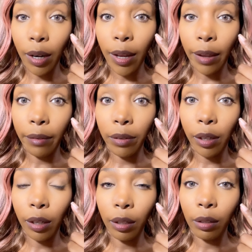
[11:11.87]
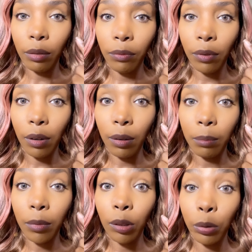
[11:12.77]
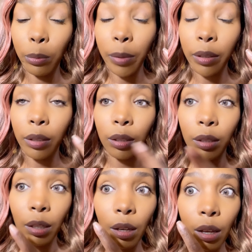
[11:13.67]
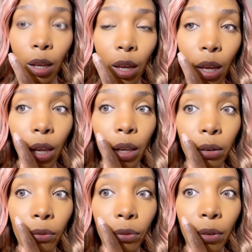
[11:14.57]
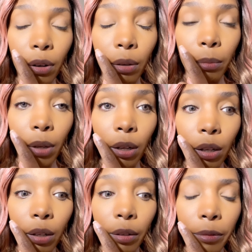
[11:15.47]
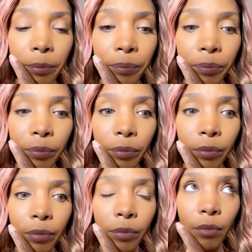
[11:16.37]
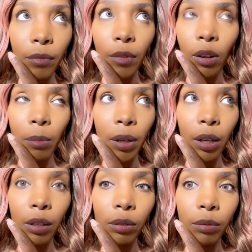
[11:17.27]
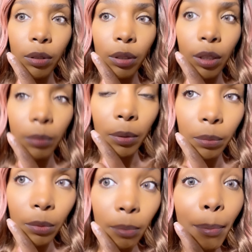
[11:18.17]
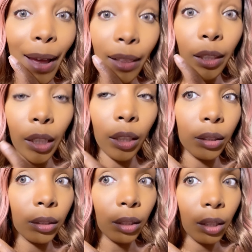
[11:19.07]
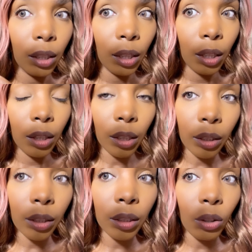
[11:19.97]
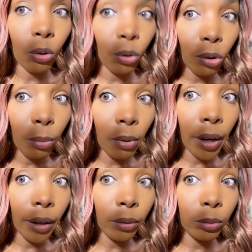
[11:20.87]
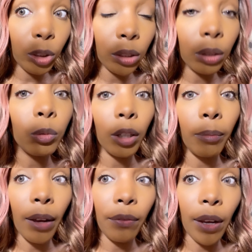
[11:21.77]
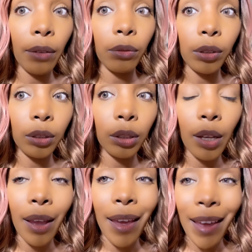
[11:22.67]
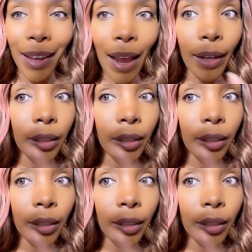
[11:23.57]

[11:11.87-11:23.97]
have in from Luminous and from oh my gosh, these people, My Lens. This is the oral brown, which is one of my favorites, and I could